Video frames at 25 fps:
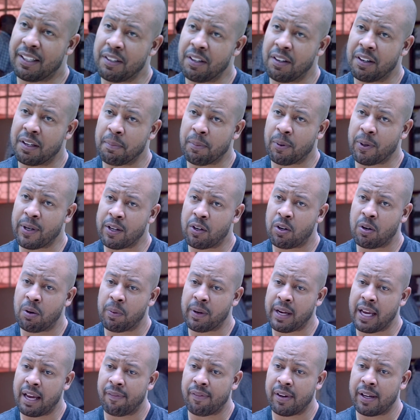in the Marine Corps
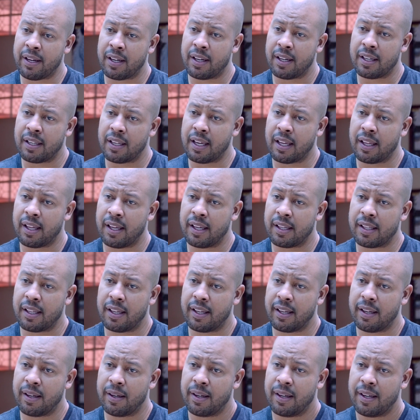we have a
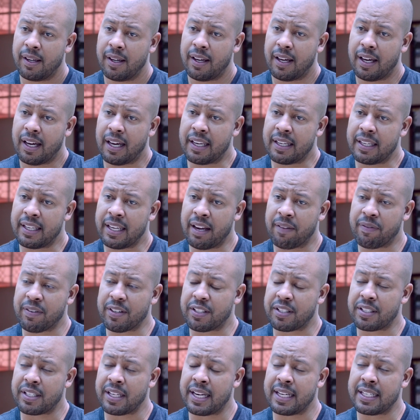
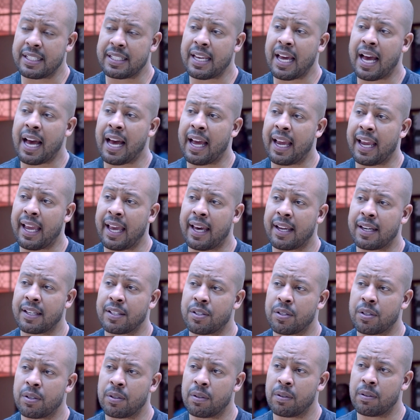never say die
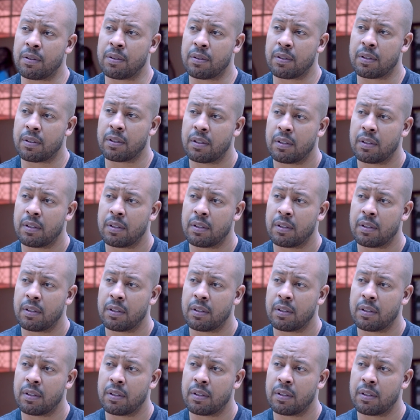attitude.